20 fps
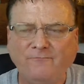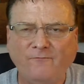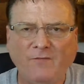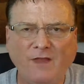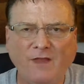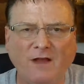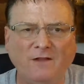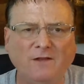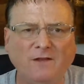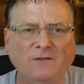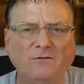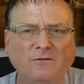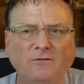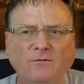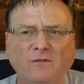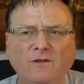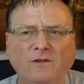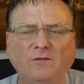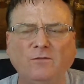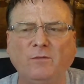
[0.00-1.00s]
I think
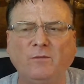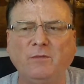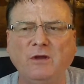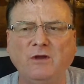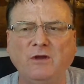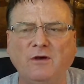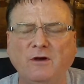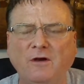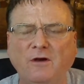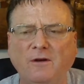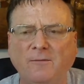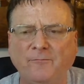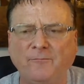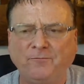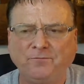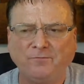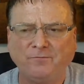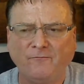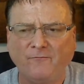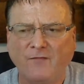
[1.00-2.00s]
this would be good
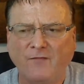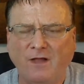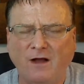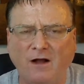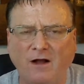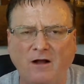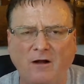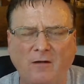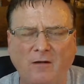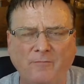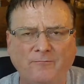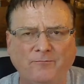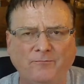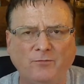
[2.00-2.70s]
on,